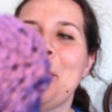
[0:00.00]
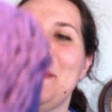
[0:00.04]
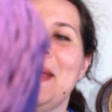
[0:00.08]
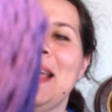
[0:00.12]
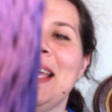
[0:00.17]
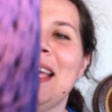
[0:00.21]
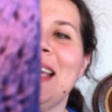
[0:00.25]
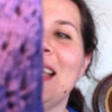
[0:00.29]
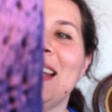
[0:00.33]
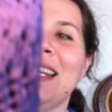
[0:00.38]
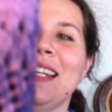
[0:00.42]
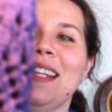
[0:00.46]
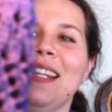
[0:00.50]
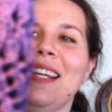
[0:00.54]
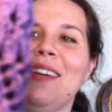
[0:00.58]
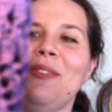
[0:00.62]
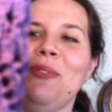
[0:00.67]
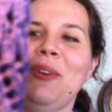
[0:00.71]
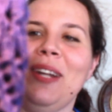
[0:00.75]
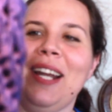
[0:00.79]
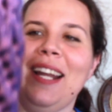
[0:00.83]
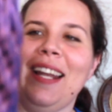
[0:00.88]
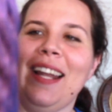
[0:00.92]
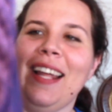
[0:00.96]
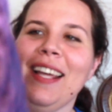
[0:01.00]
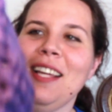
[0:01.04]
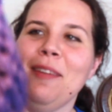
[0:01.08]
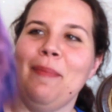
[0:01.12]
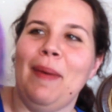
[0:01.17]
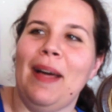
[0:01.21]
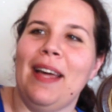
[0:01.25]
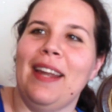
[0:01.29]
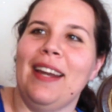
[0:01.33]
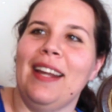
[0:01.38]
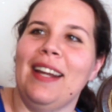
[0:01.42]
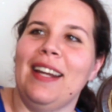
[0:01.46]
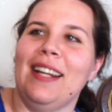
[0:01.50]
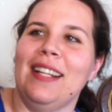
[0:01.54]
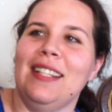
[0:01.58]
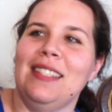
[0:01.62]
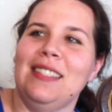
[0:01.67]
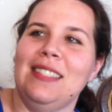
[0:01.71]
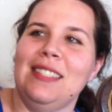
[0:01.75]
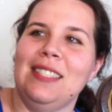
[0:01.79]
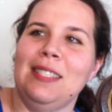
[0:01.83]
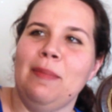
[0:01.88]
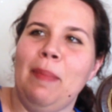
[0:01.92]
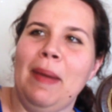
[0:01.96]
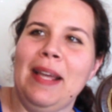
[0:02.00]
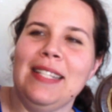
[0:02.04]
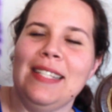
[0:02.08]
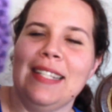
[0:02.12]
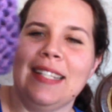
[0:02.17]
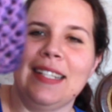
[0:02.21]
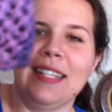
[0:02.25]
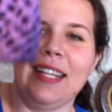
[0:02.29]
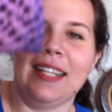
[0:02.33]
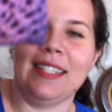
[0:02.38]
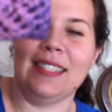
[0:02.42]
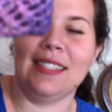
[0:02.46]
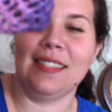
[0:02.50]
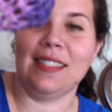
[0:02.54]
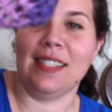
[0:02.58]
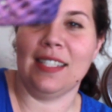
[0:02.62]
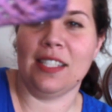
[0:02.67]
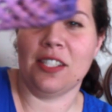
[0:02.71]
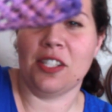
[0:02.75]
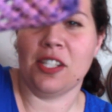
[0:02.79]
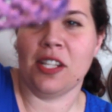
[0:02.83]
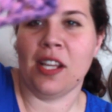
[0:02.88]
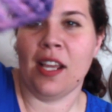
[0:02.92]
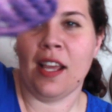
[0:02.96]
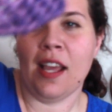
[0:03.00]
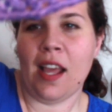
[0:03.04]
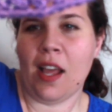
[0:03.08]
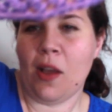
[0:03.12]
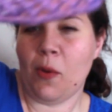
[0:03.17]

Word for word: but what I like about it, it's a basic lace stitch,